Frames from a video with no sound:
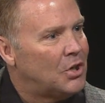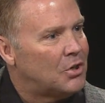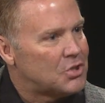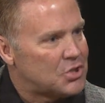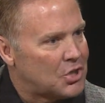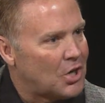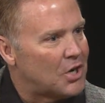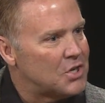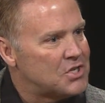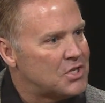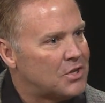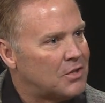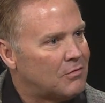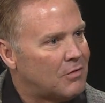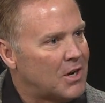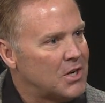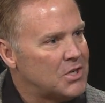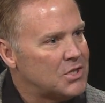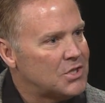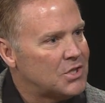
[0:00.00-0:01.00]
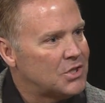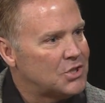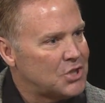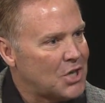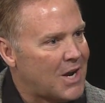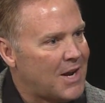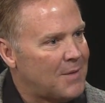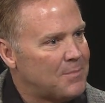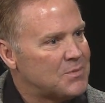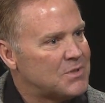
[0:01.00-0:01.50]
starts at the race
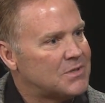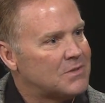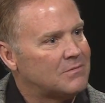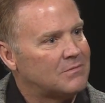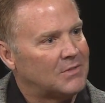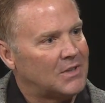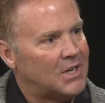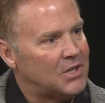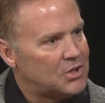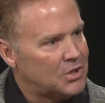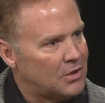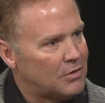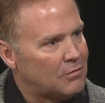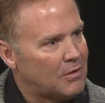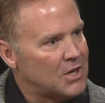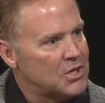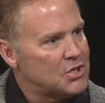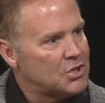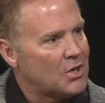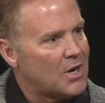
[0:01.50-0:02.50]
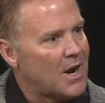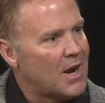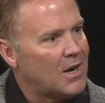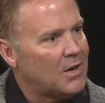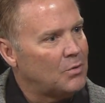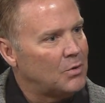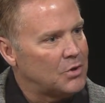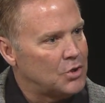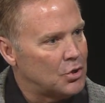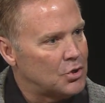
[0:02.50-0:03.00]
shops, get to the
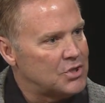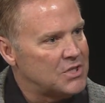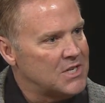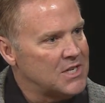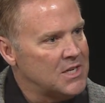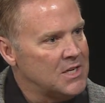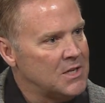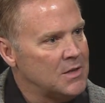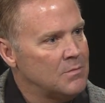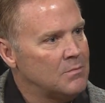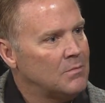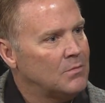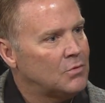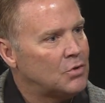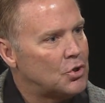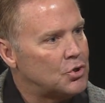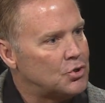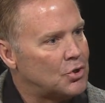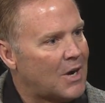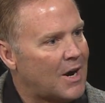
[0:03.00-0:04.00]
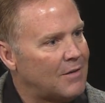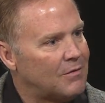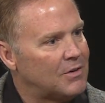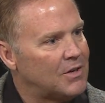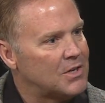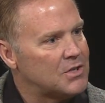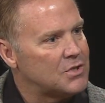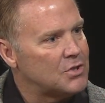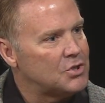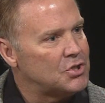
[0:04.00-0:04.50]
racetrack with your team, the driver
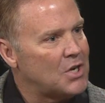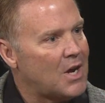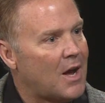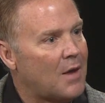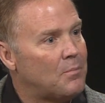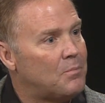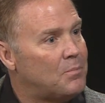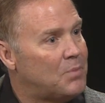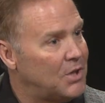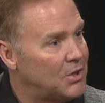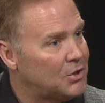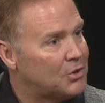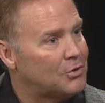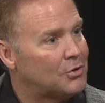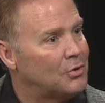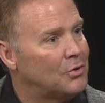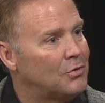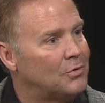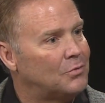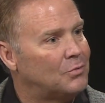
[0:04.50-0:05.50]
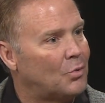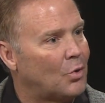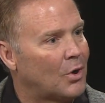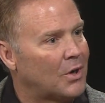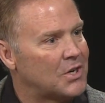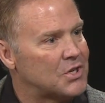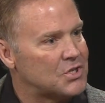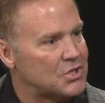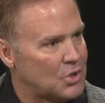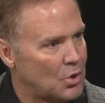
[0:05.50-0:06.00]
does their job. Pit crew
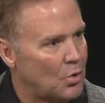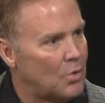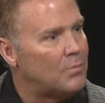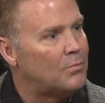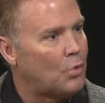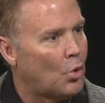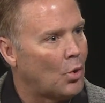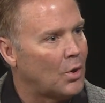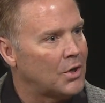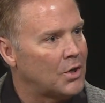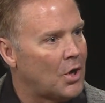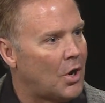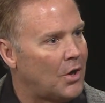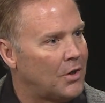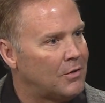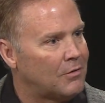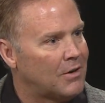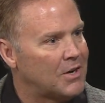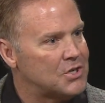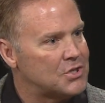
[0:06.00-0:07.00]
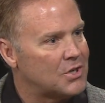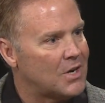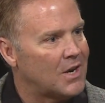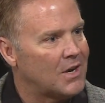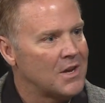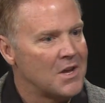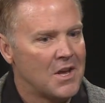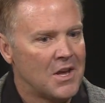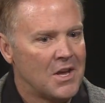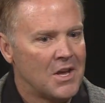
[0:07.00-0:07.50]
work is so important on the racetrack.
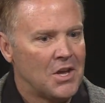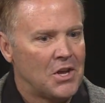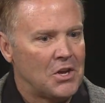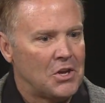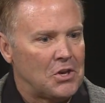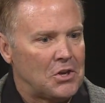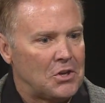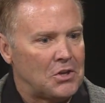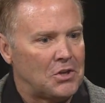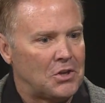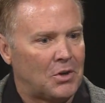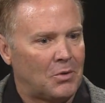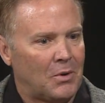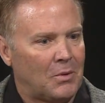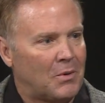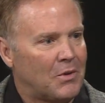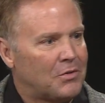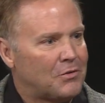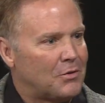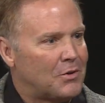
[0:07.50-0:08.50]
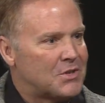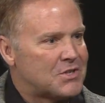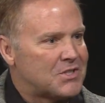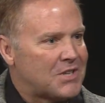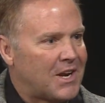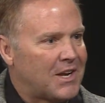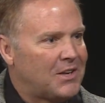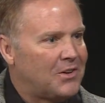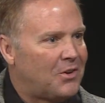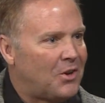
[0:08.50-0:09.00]
We went through a
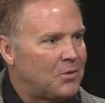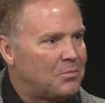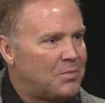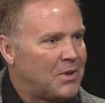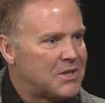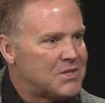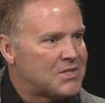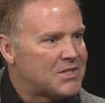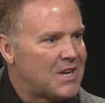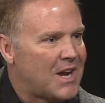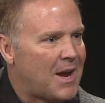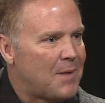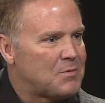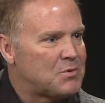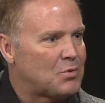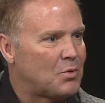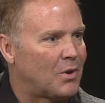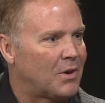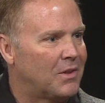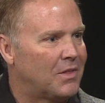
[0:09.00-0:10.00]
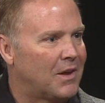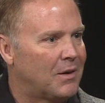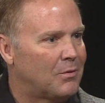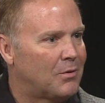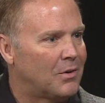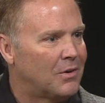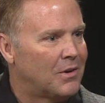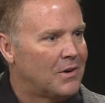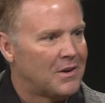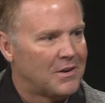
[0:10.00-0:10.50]
cycle on pit stops where they
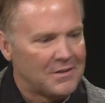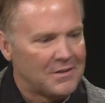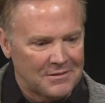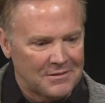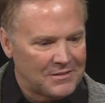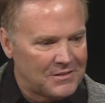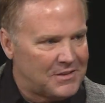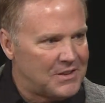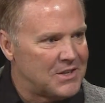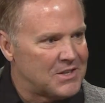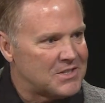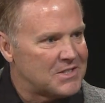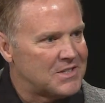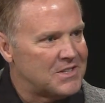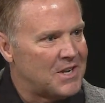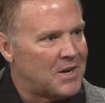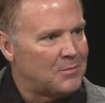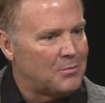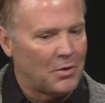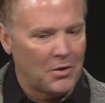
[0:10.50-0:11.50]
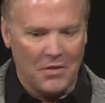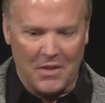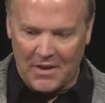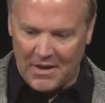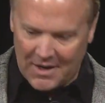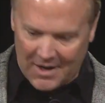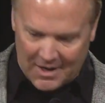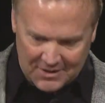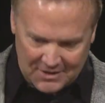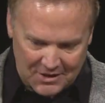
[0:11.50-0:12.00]
were this number, then
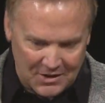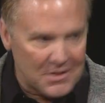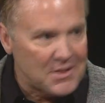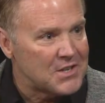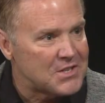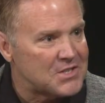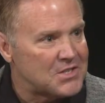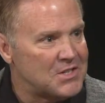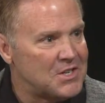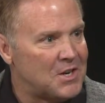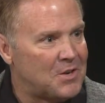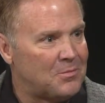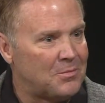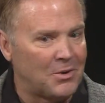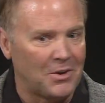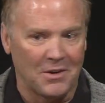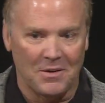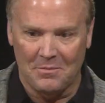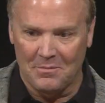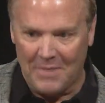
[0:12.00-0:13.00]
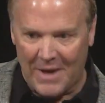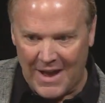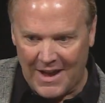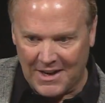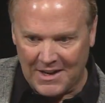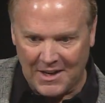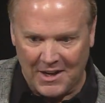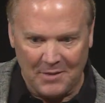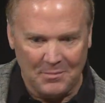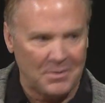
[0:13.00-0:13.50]
they got to this number and
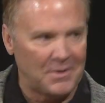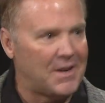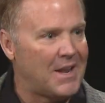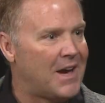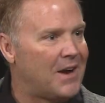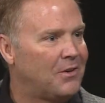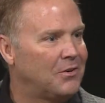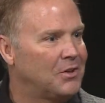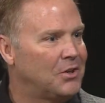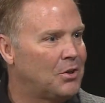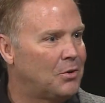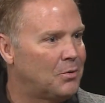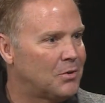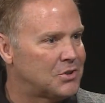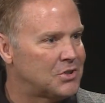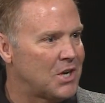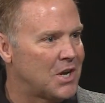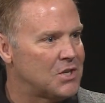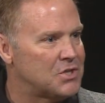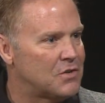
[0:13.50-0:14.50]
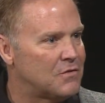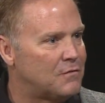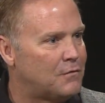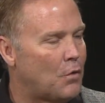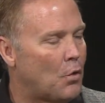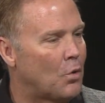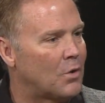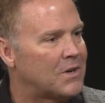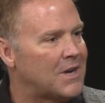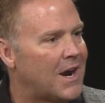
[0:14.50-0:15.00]
back up, and now, we're changing
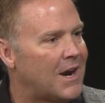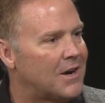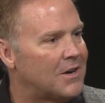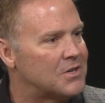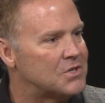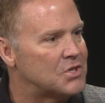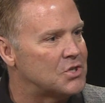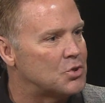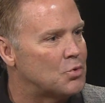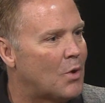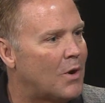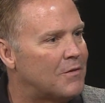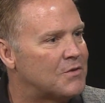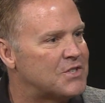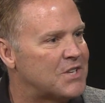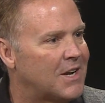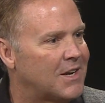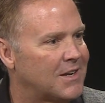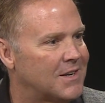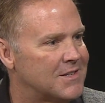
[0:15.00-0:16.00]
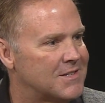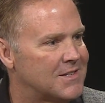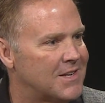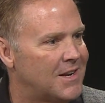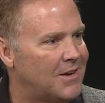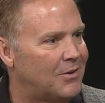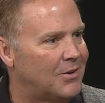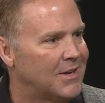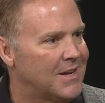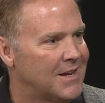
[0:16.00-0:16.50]
4 tires in 12 seconds
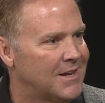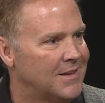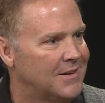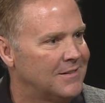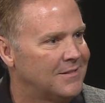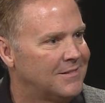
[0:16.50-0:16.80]
now again.